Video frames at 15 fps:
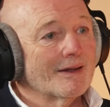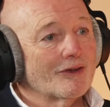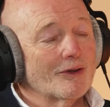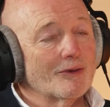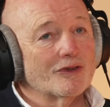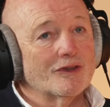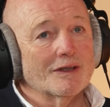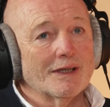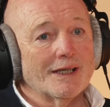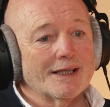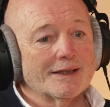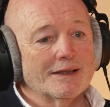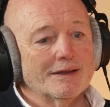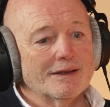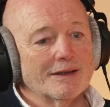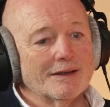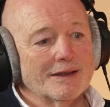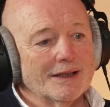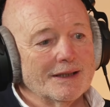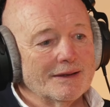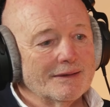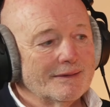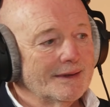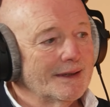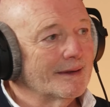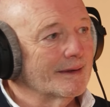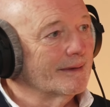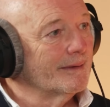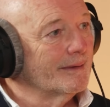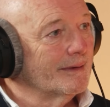So I was delighted that the
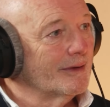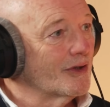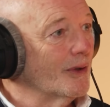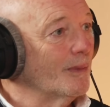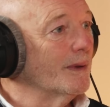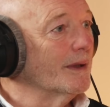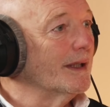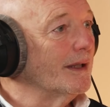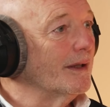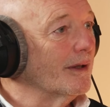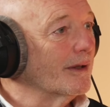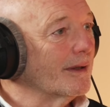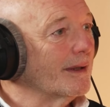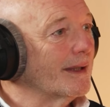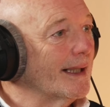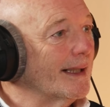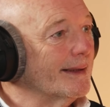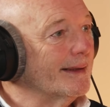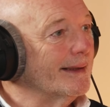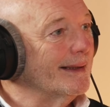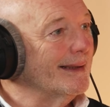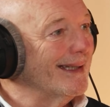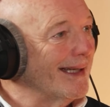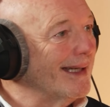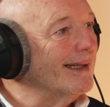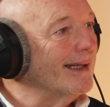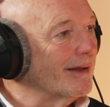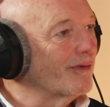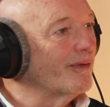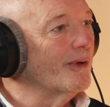Super League got canned in
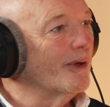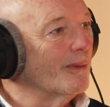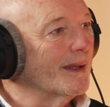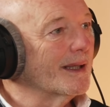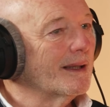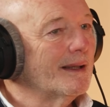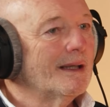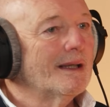its format.